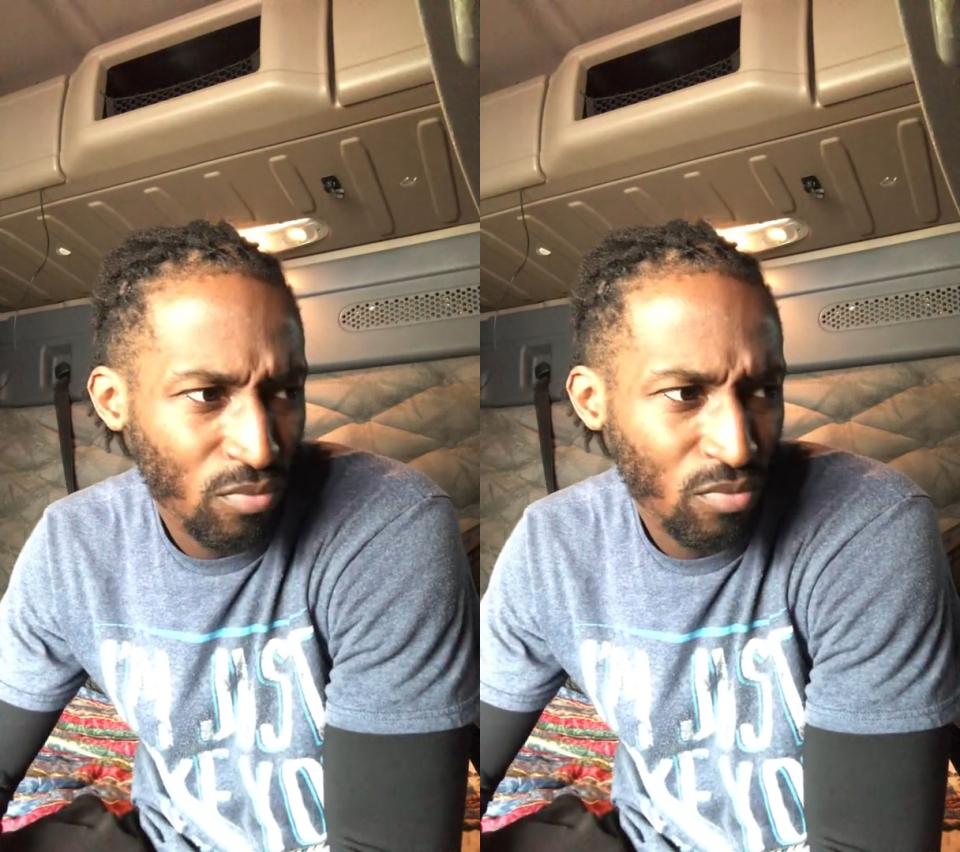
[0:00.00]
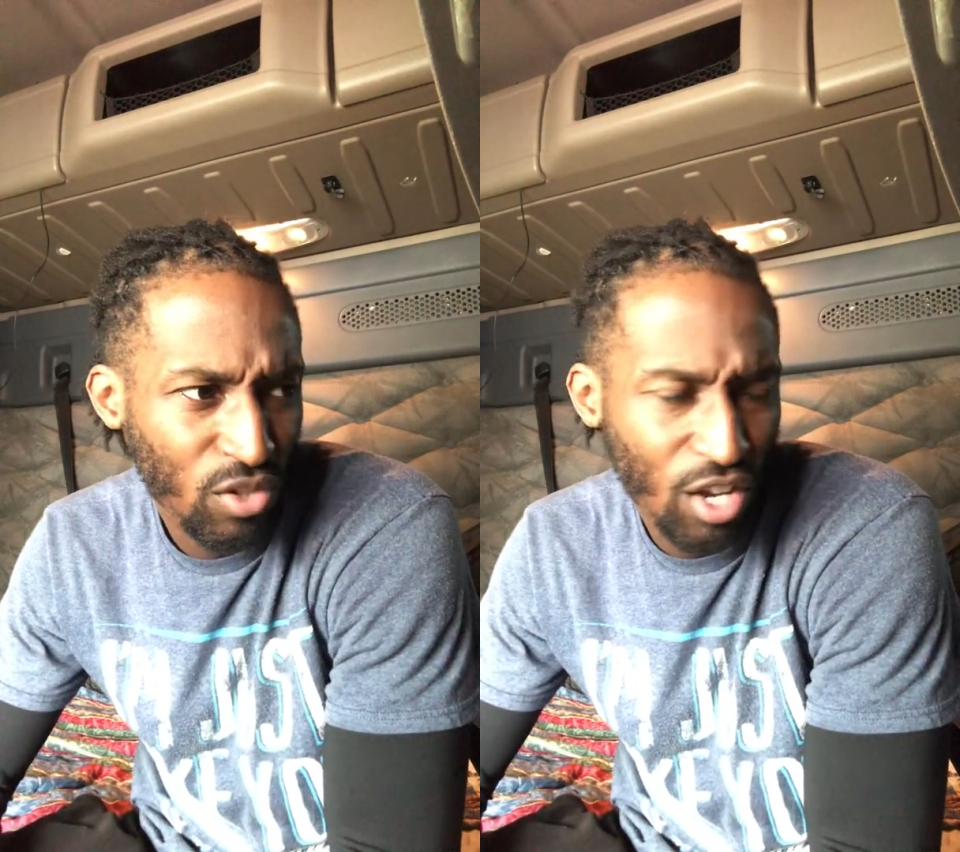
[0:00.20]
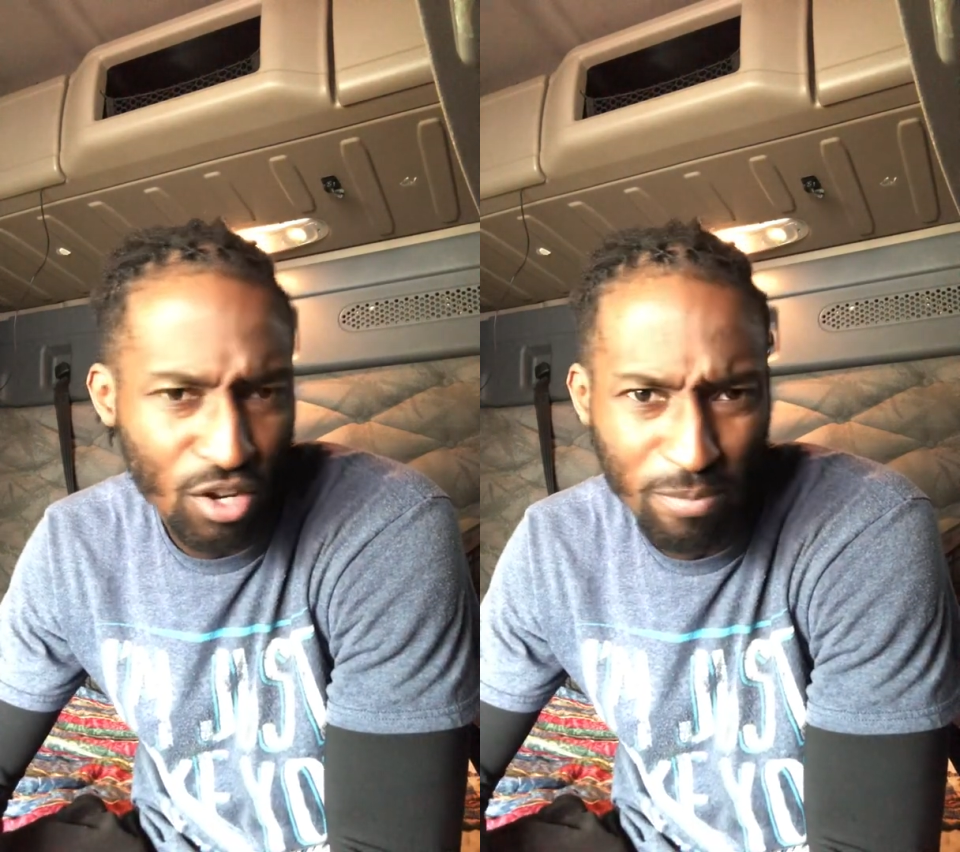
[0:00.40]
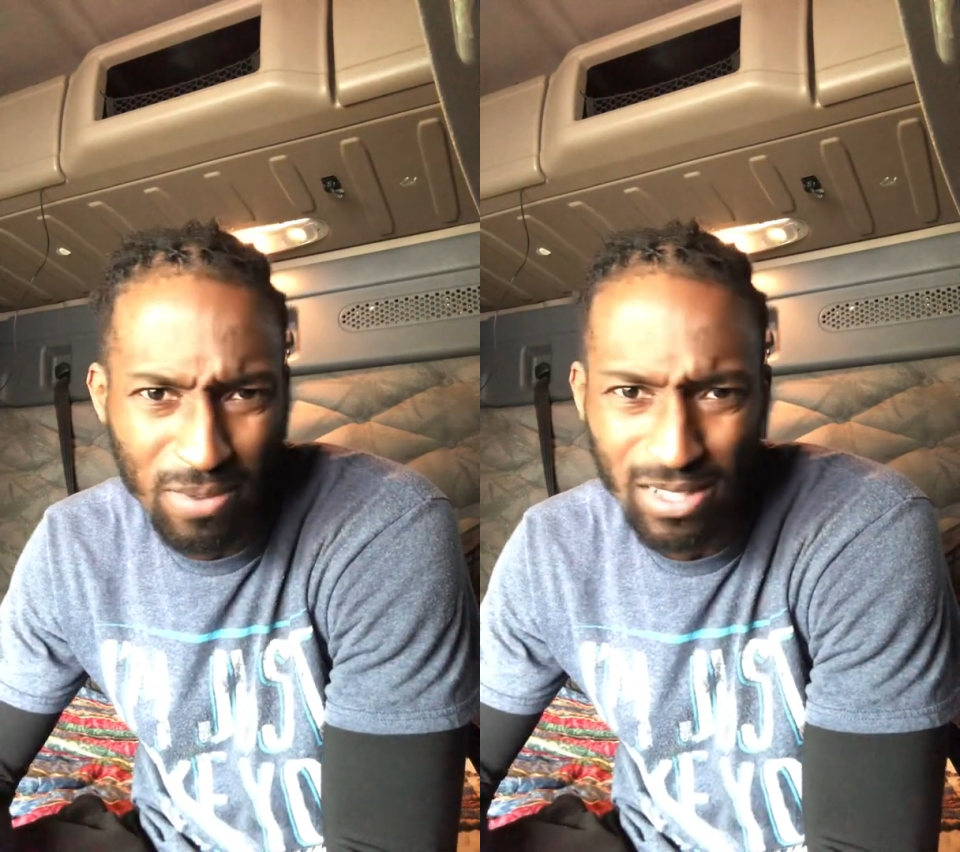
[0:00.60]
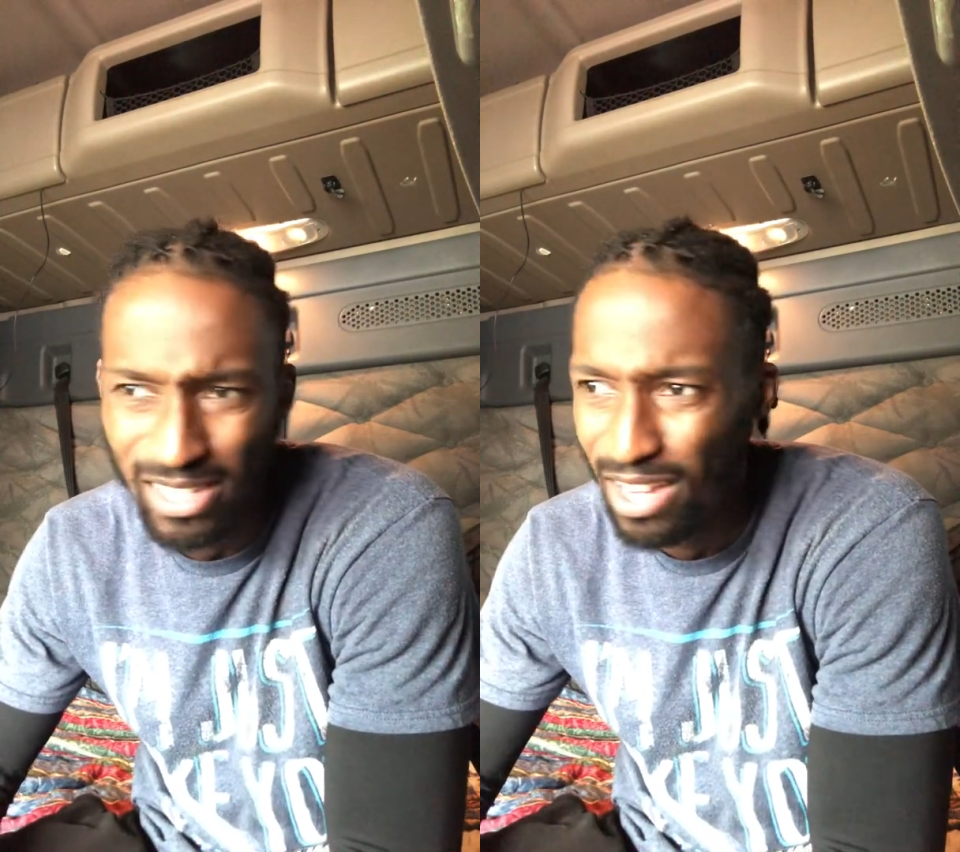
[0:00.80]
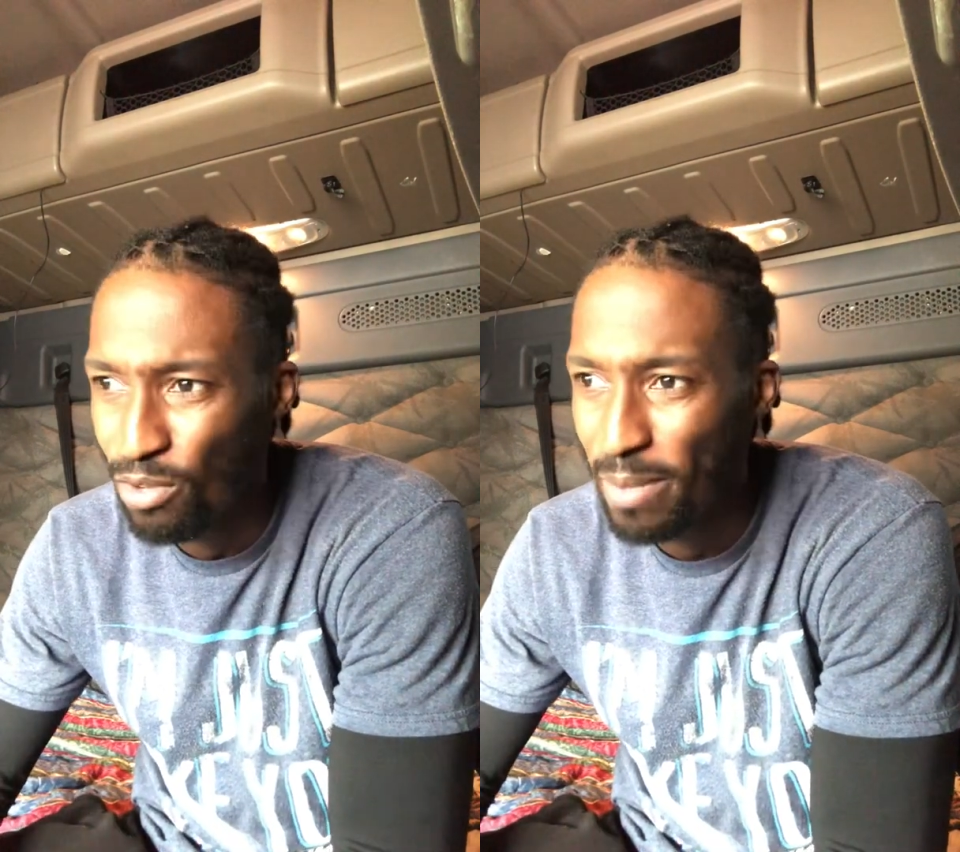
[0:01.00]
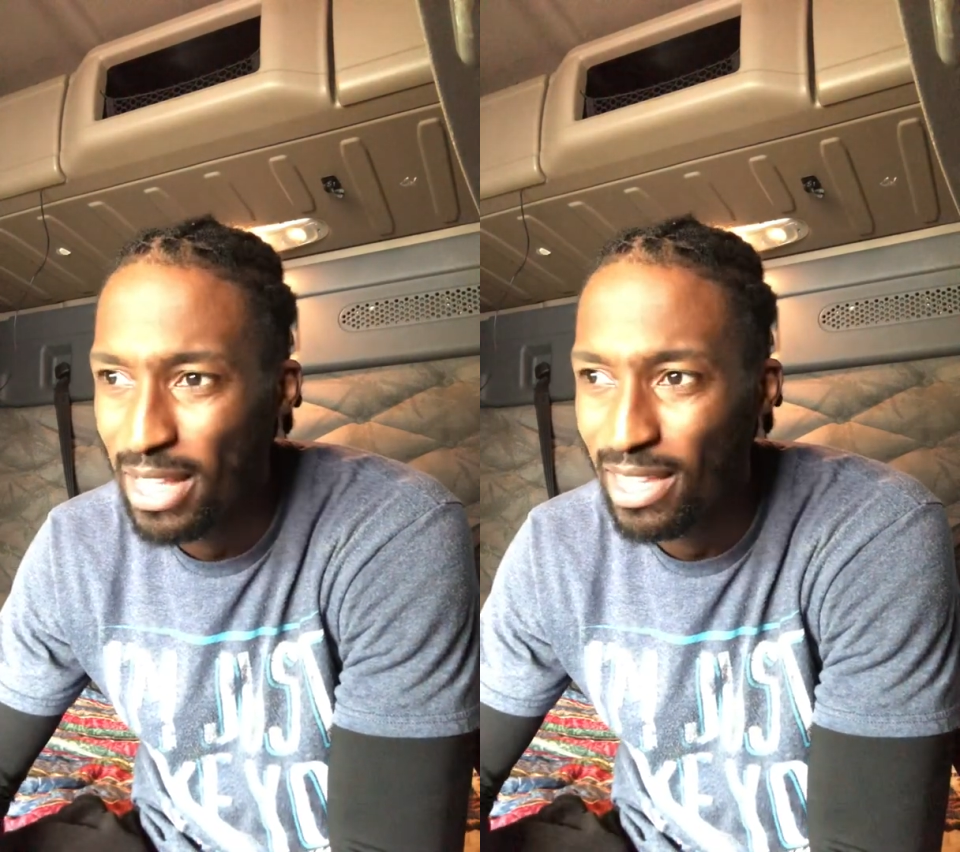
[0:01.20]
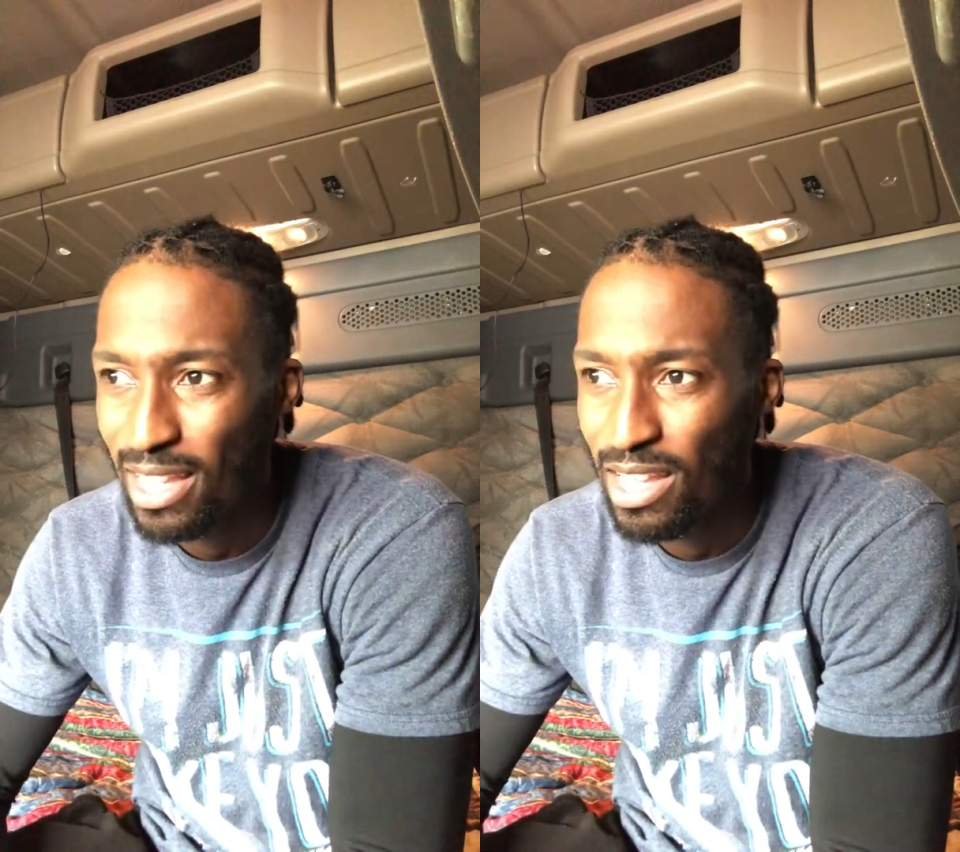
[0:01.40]
settled
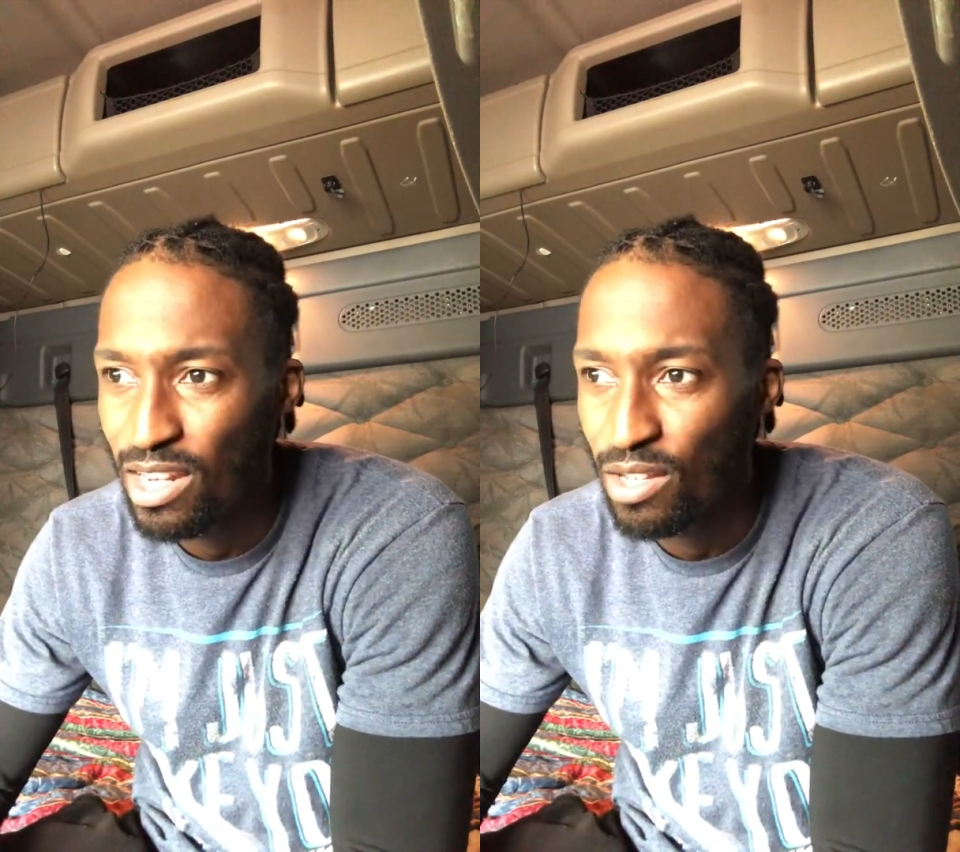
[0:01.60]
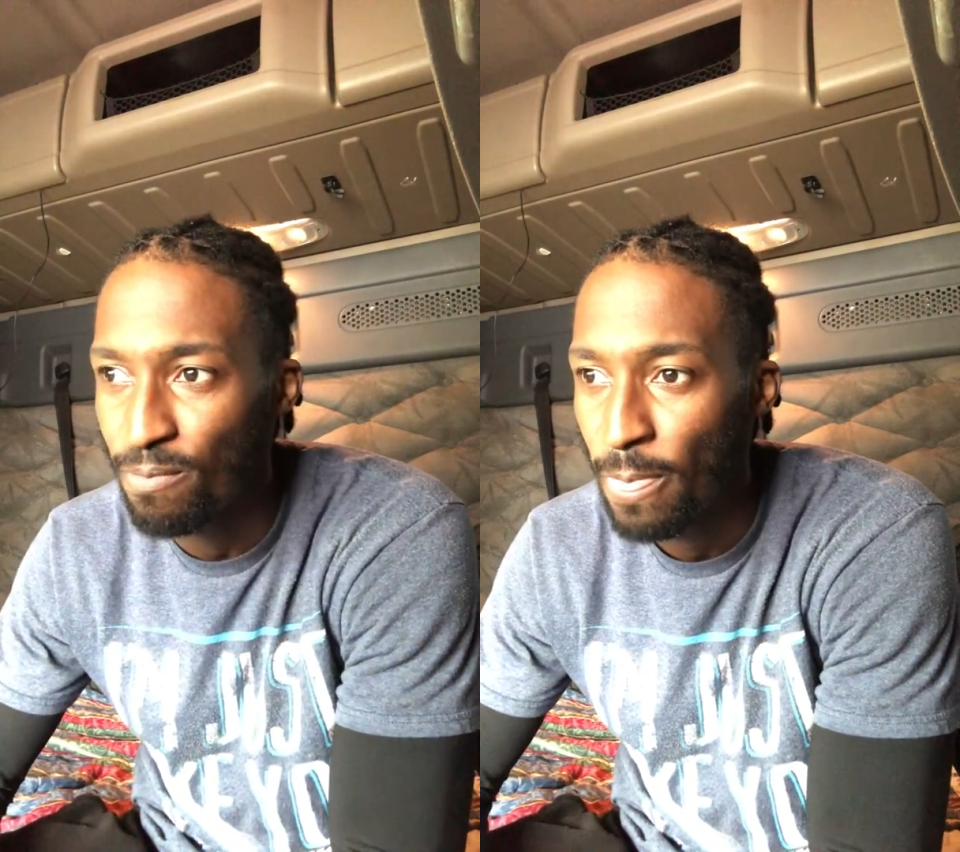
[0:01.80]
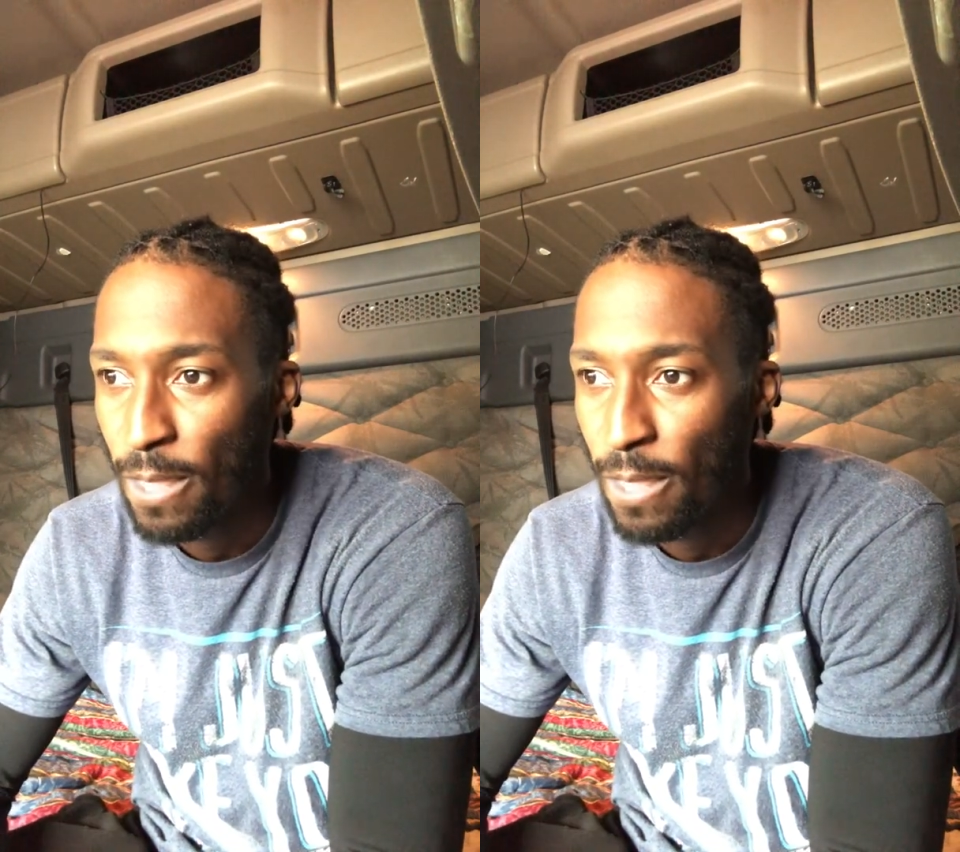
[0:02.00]
back in, and